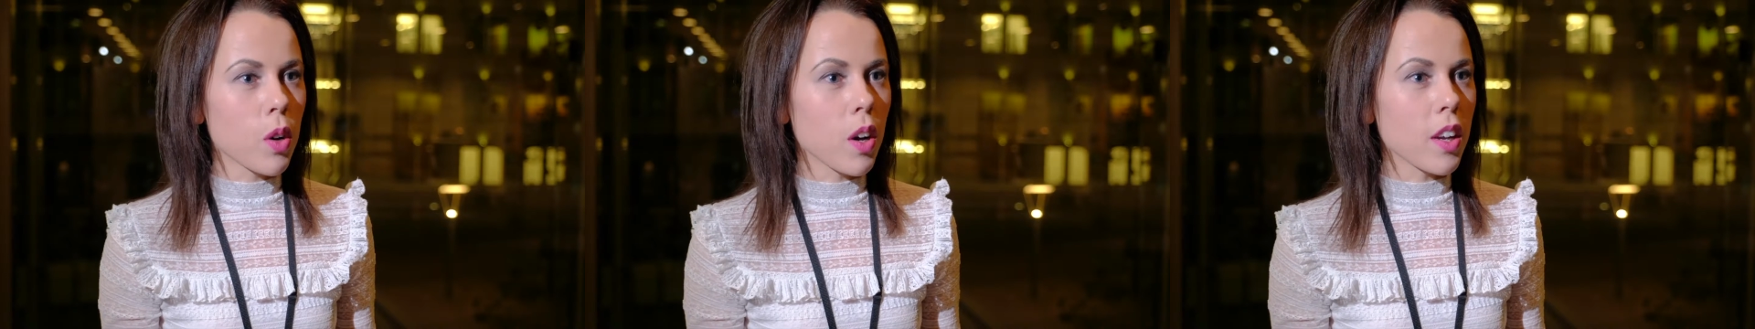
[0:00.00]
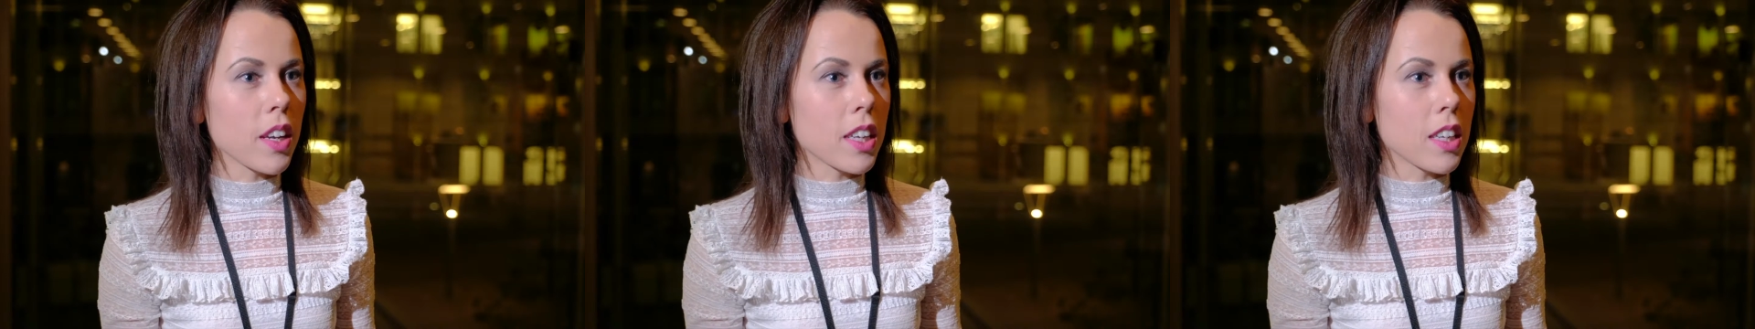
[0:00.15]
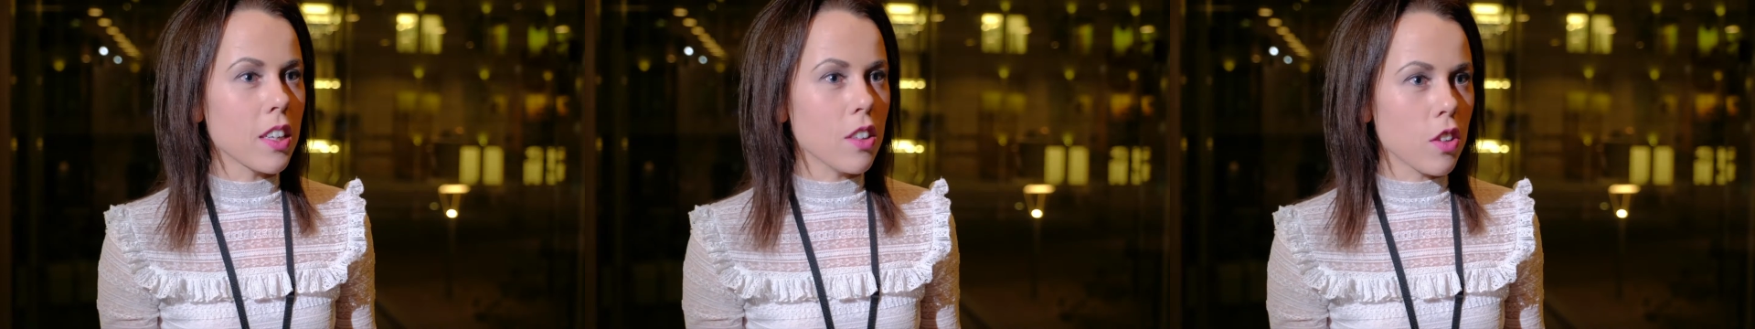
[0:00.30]

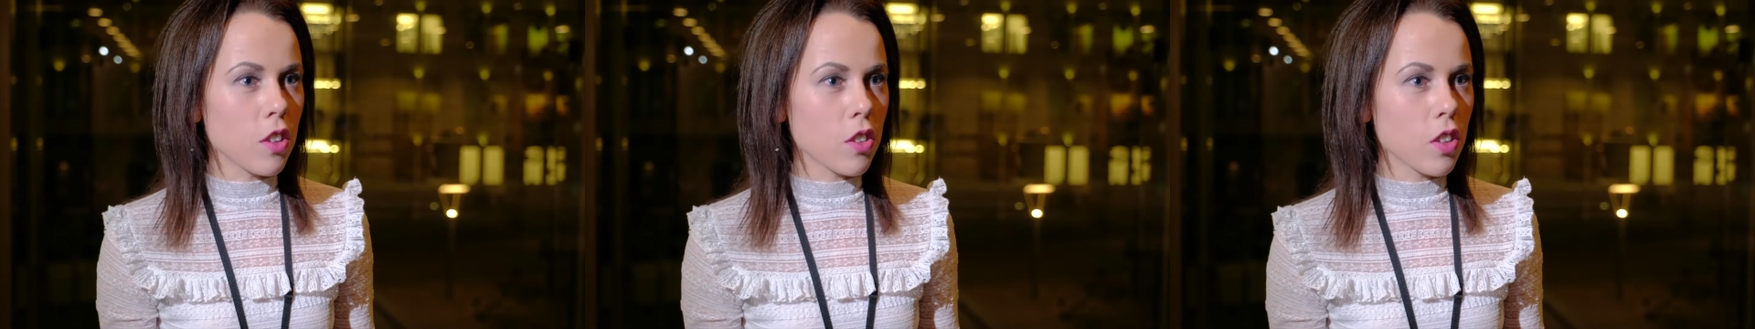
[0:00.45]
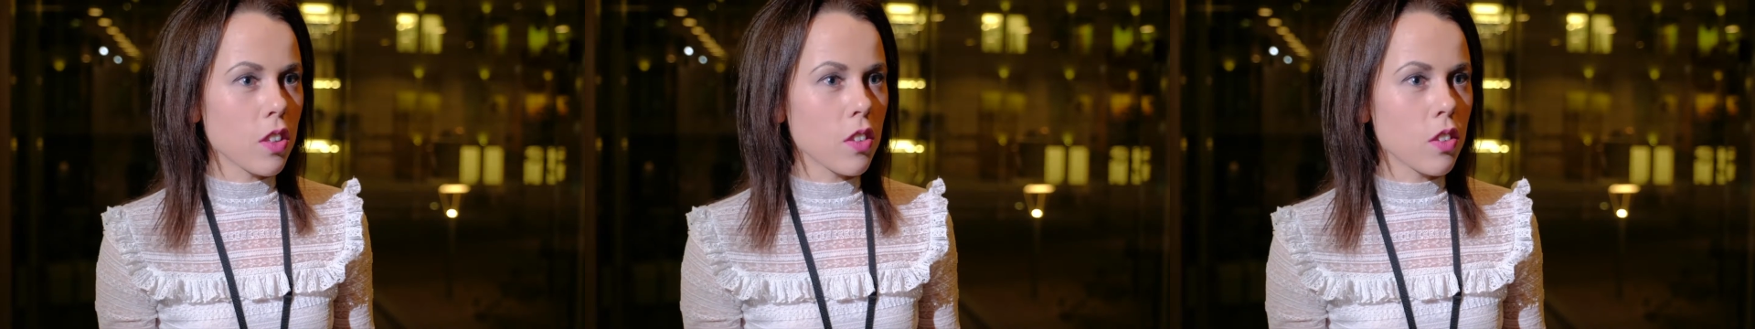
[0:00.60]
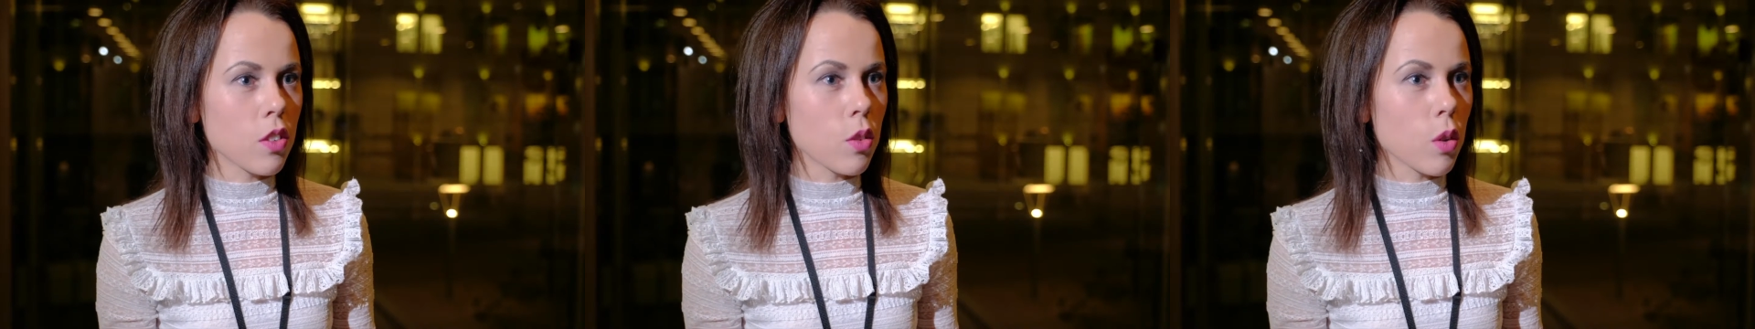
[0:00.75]
chronic
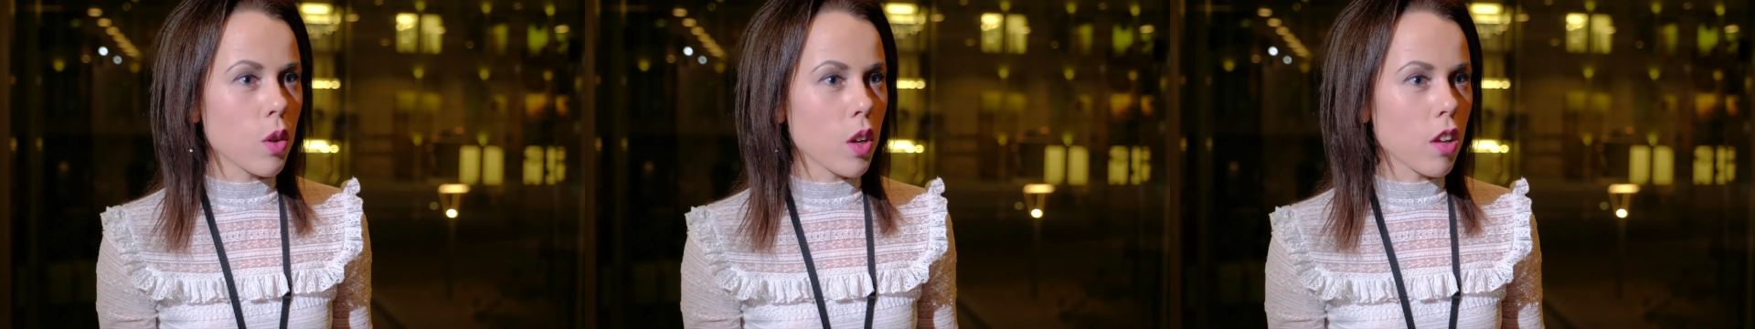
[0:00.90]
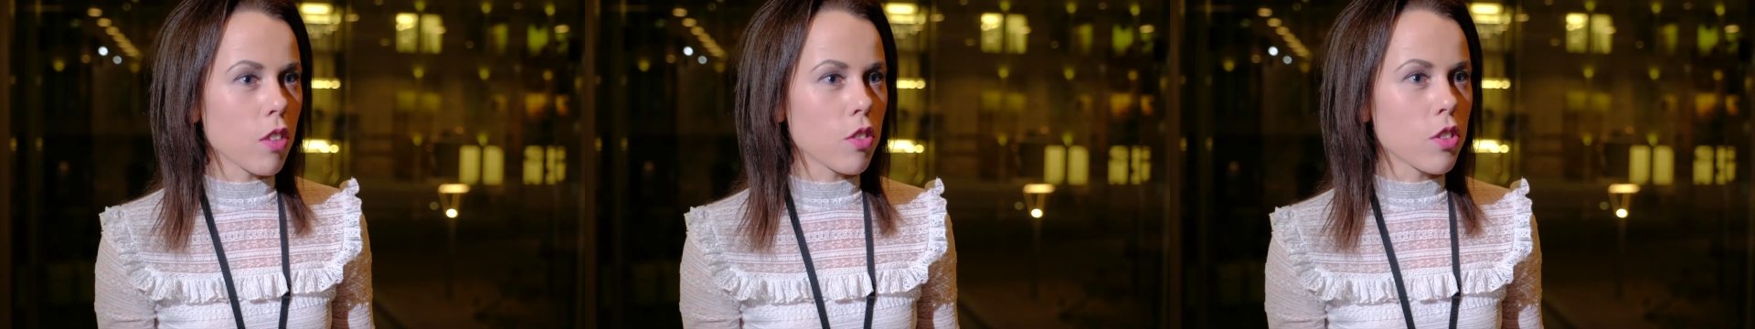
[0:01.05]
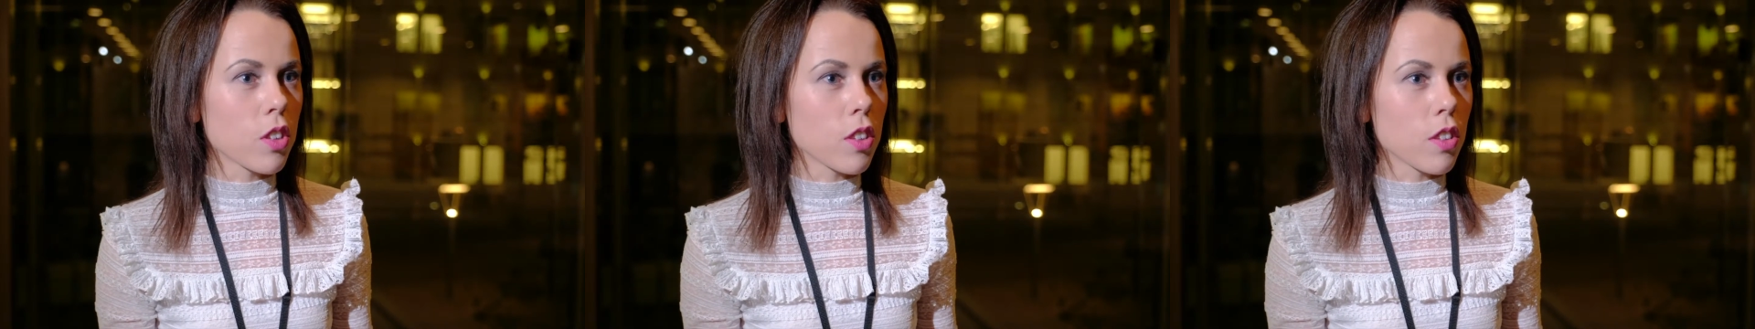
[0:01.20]
conditions,
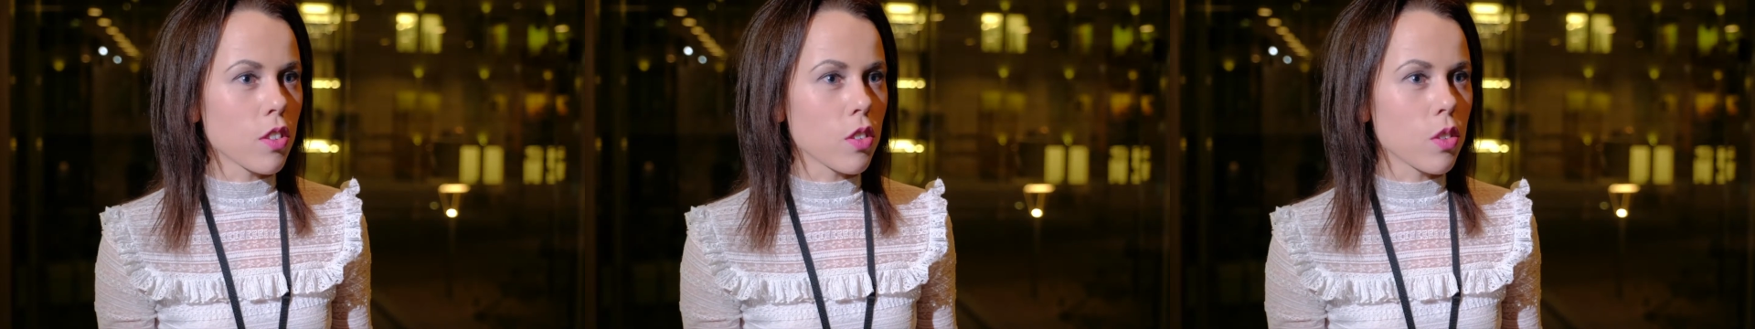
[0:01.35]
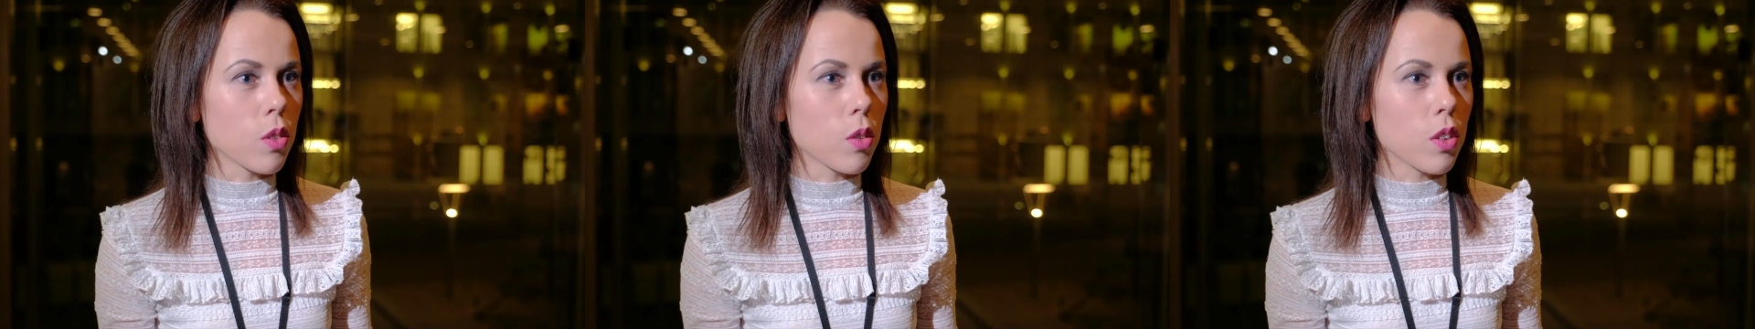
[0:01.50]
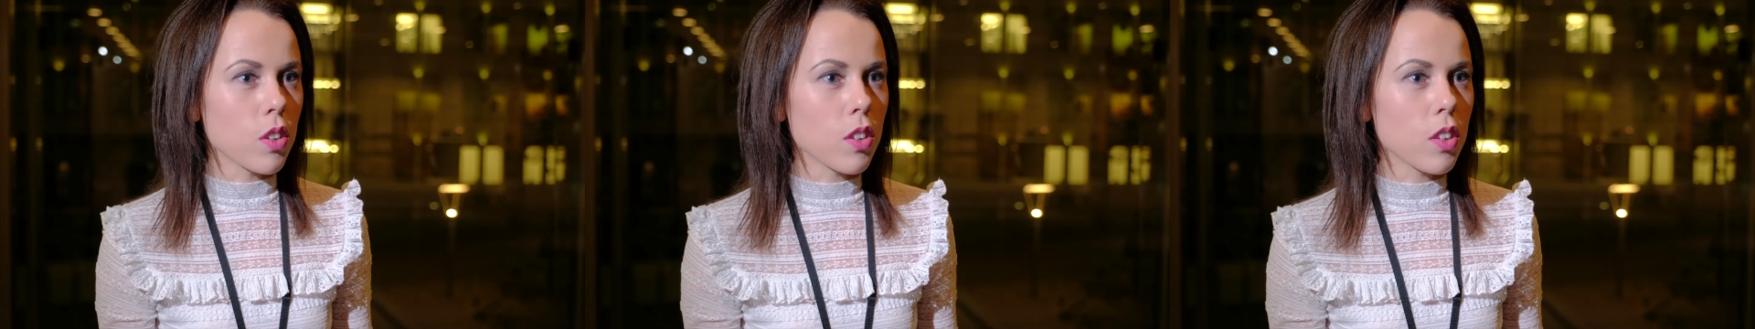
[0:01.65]
neurological
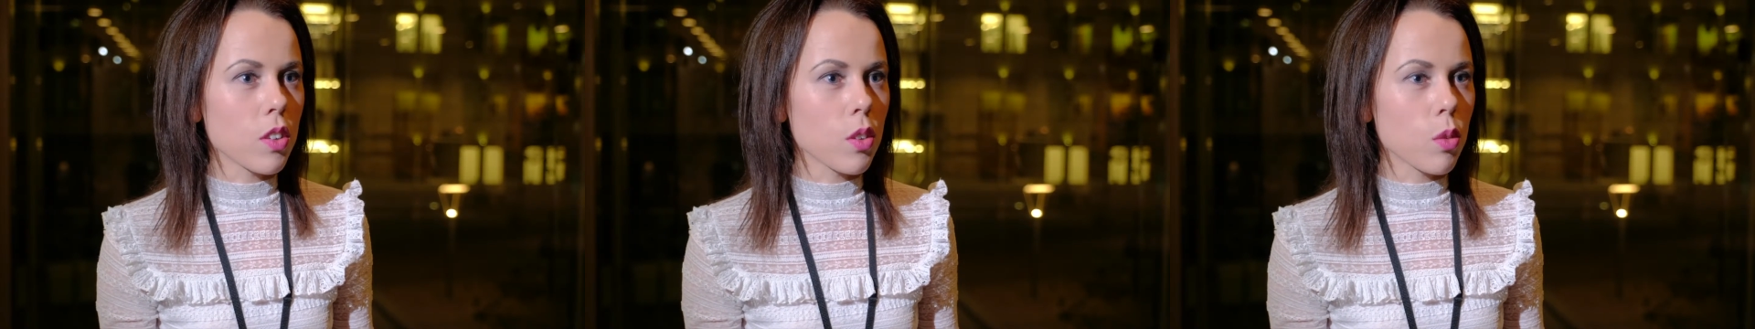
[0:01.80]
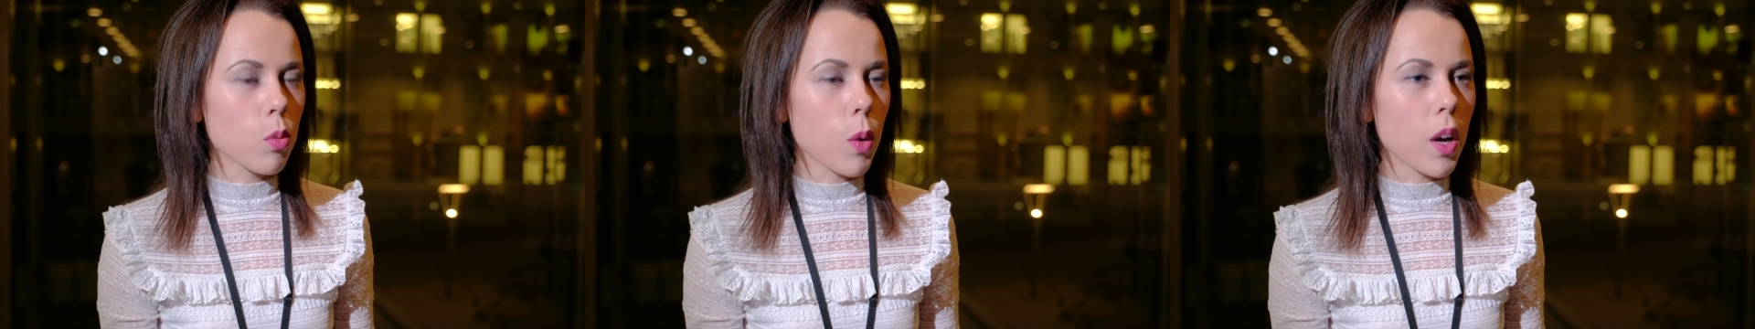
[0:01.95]
disorders,